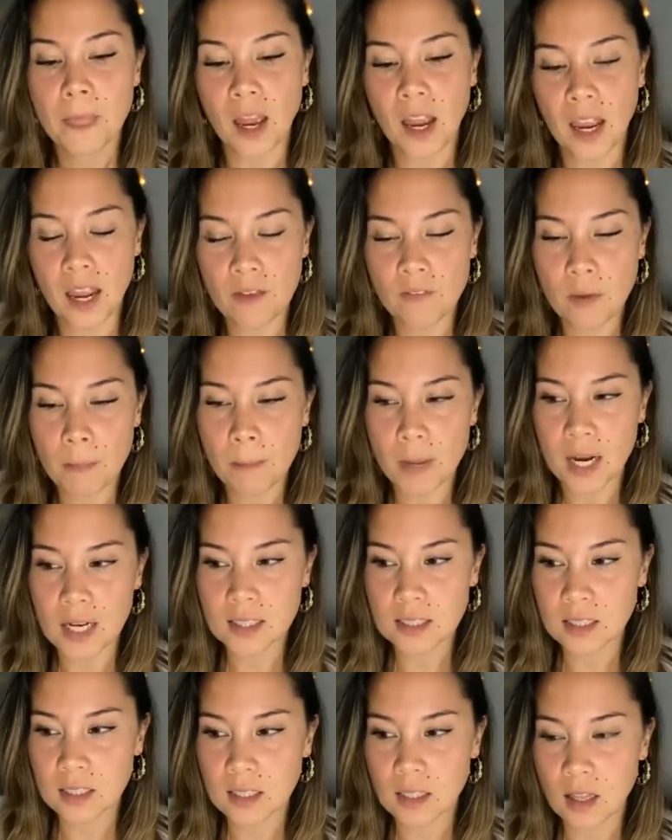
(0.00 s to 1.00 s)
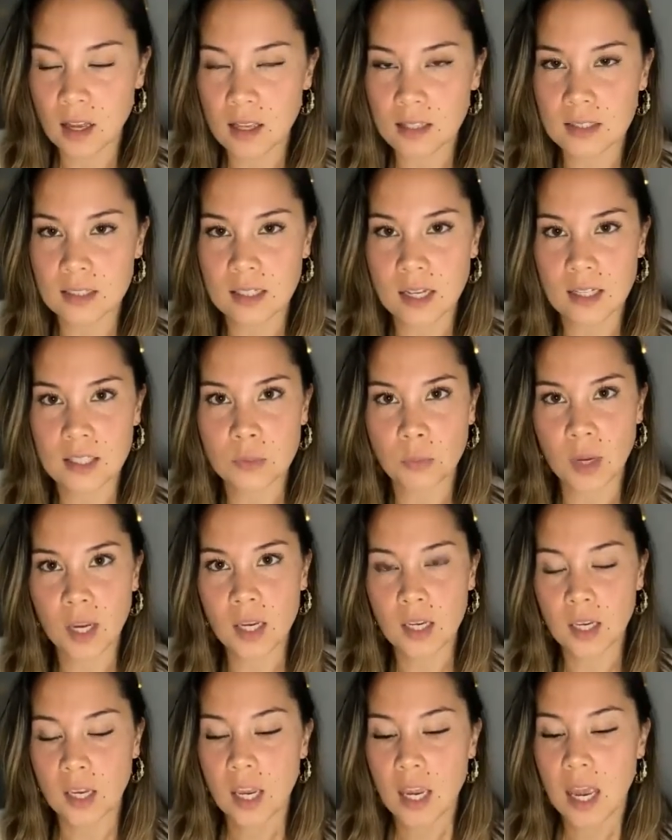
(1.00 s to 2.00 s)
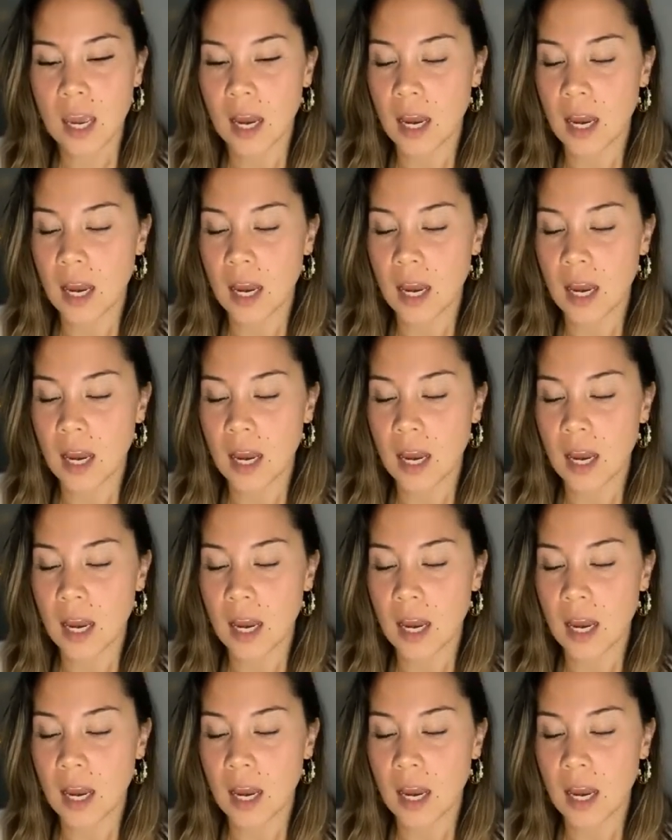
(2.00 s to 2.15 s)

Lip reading: I have a masterclass next week.